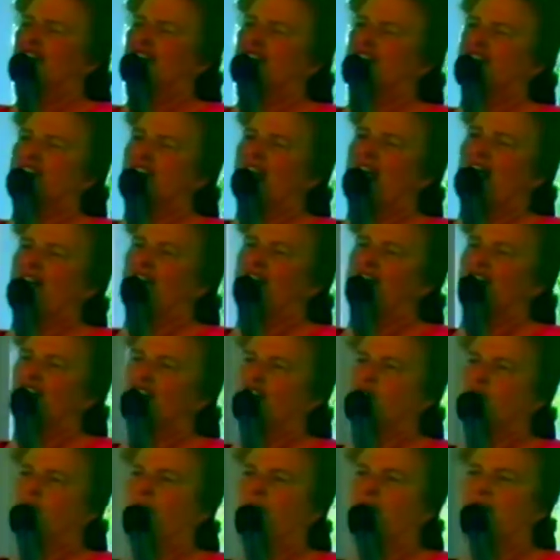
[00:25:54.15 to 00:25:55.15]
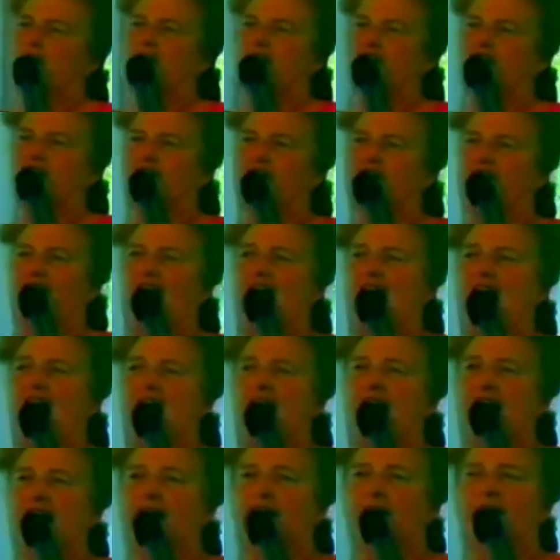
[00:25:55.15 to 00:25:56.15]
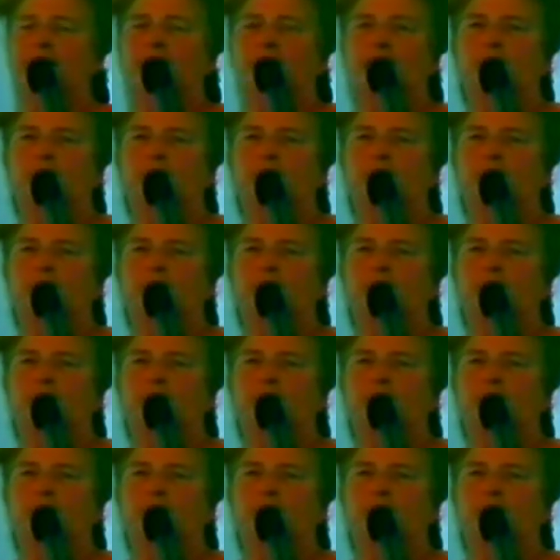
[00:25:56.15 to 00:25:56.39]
seven spirits of God.